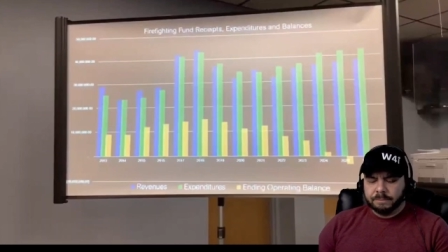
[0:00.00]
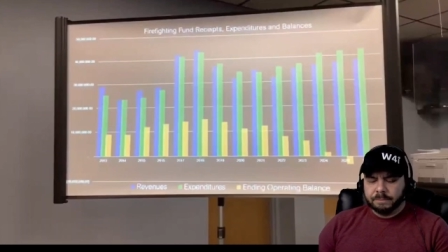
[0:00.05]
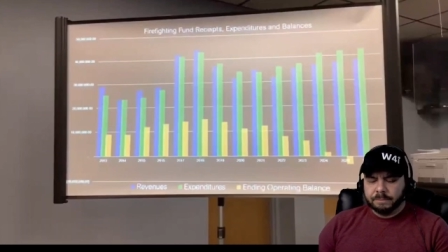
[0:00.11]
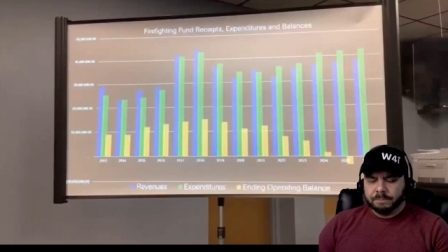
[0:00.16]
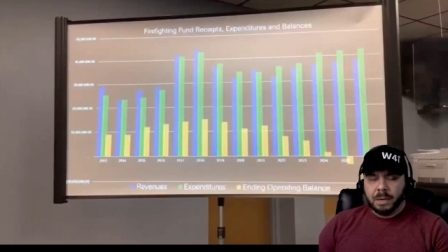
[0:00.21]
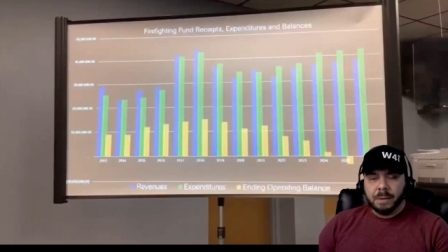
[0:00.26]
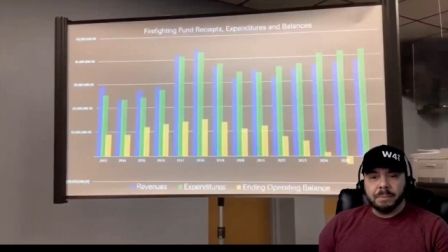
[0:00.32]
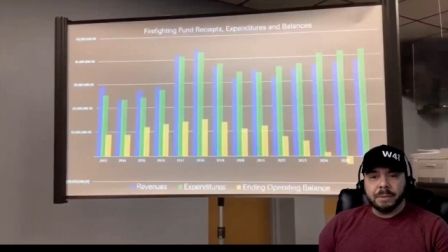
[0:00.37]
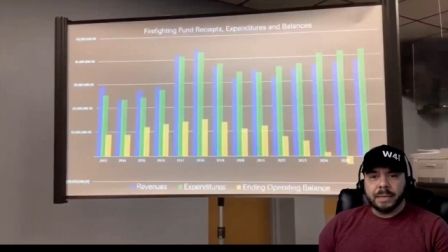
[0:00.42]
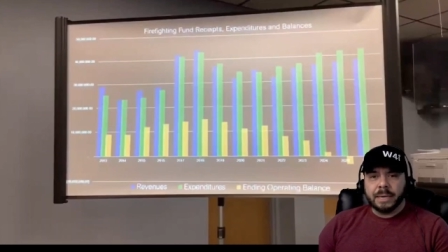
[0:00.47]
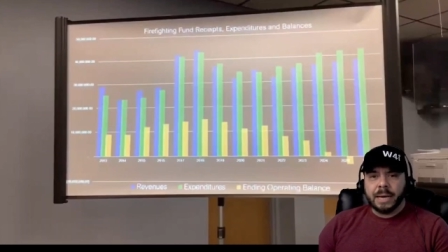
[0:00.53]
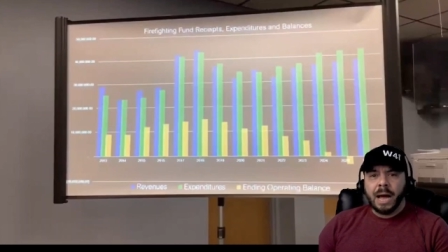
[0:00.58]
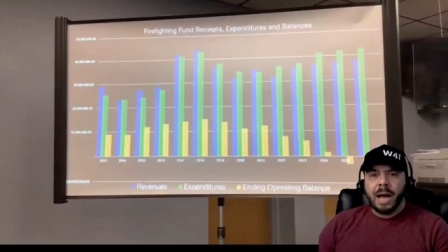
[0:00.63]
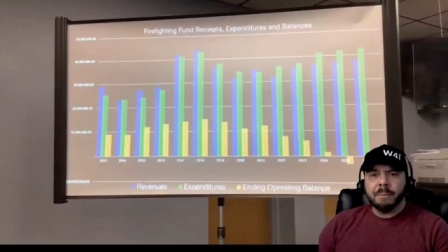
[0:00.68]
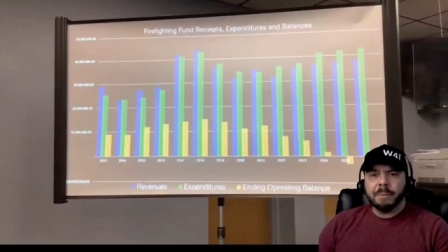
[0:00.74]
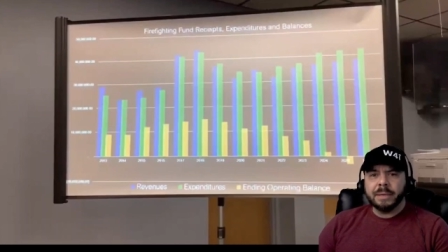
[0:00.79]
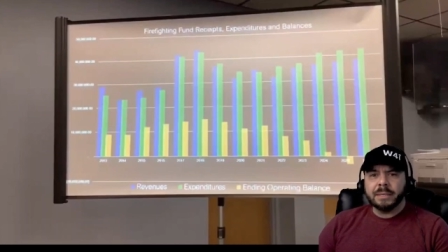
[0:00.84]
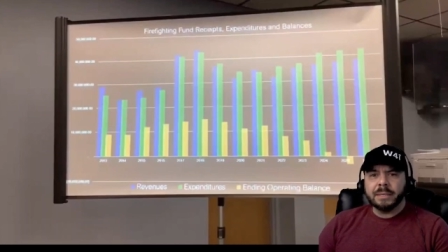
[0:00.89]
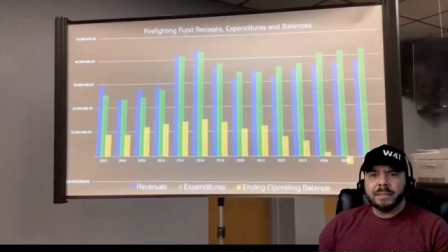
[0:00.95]
public
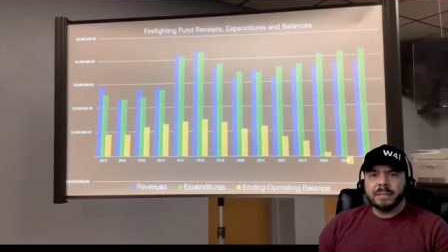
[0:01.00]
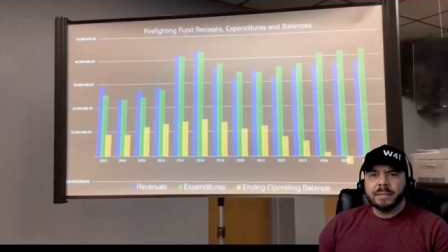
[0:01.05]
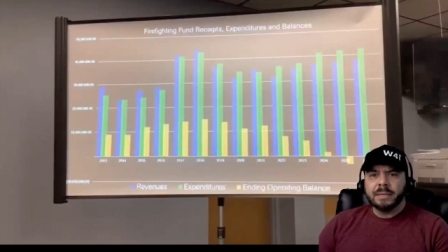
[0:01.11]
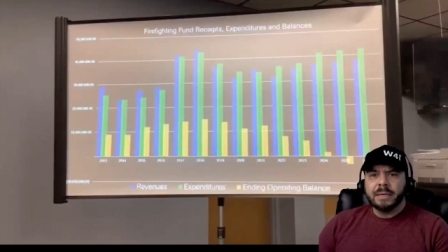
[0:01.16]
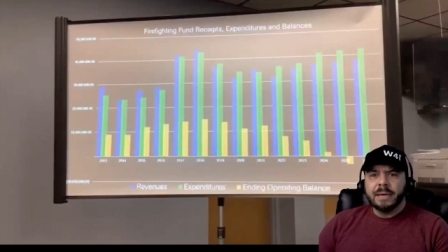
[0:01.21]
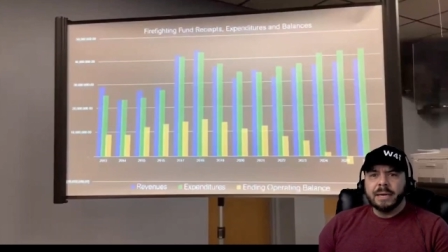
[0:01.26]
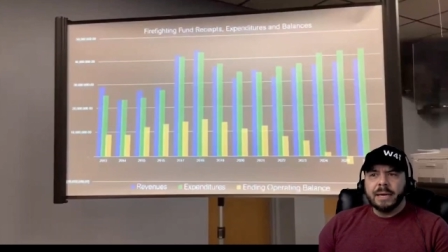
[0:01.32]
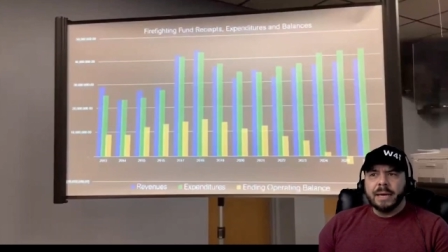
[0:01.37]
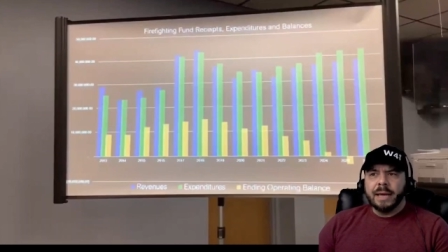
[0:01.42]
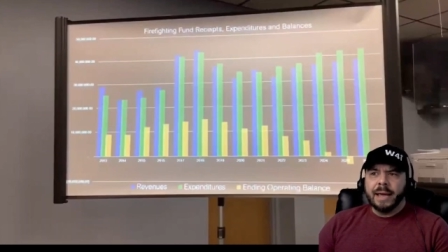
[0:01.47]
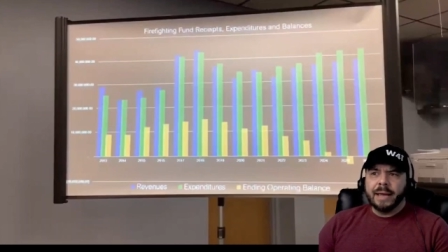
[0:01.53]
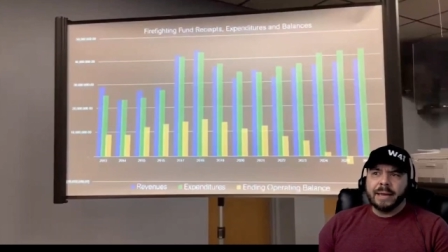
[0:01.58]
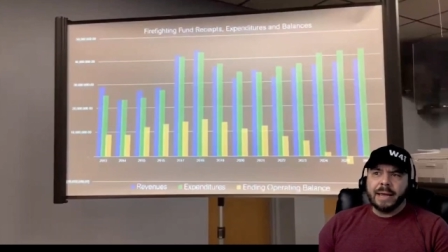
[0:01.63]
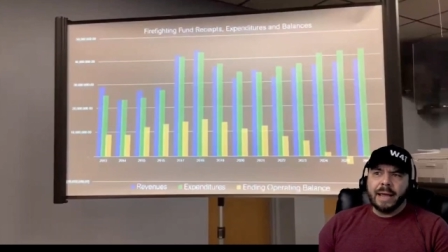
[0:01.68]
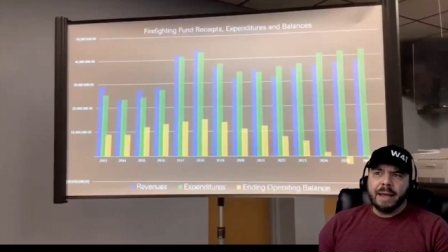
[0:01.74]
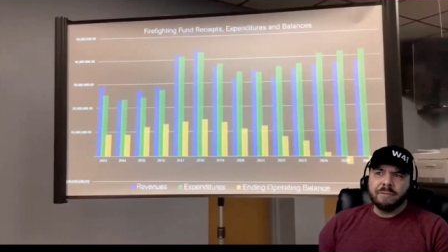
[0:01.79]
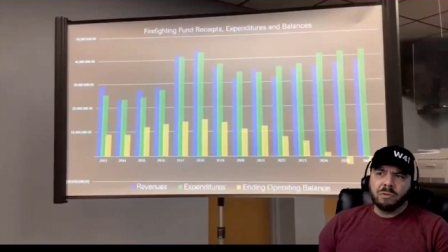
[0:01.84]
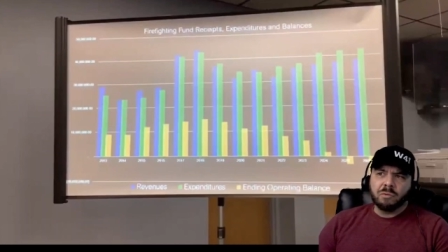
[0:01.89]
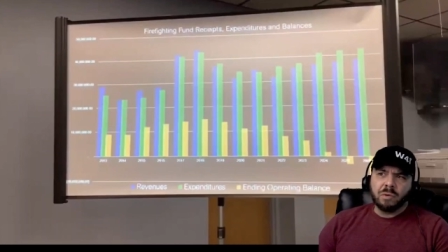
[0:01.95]
comment. It
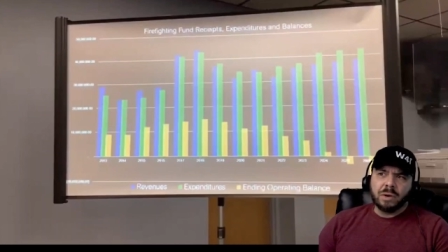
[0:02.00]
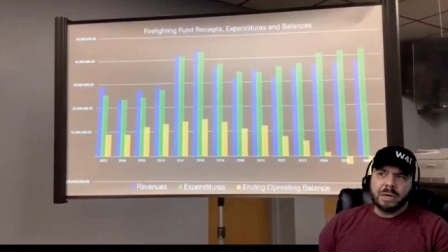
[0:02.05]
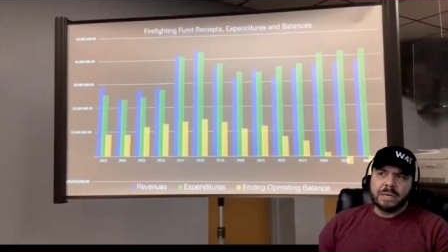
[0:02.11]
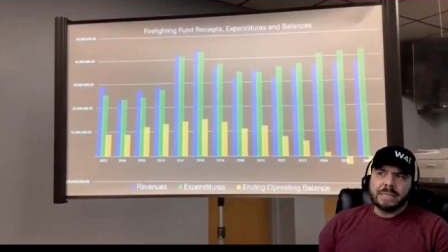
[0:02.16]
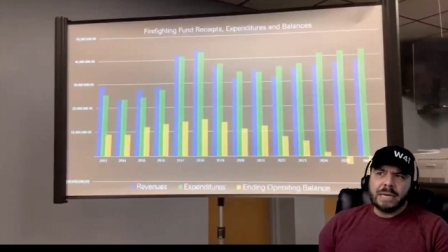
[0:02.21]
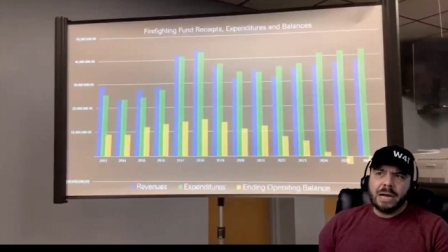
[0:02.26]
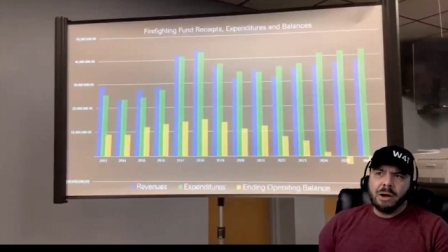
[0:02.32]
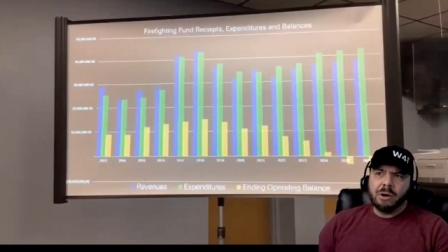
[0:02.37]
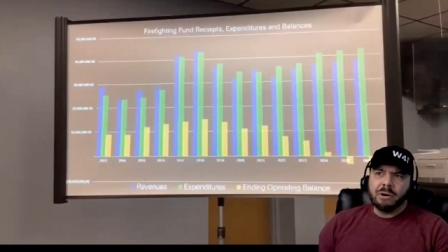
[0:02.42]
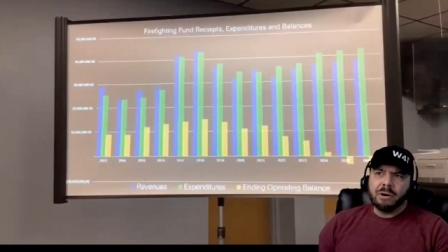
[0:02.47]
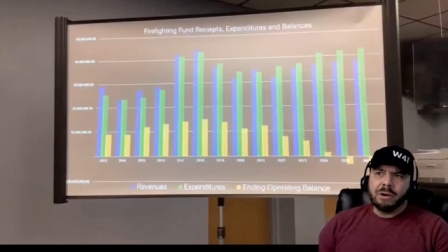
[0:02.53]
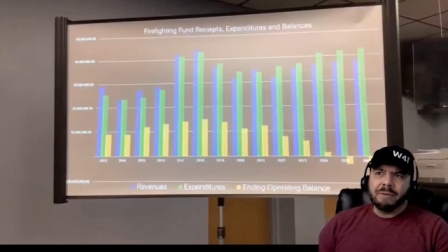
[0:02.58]
gave the rundown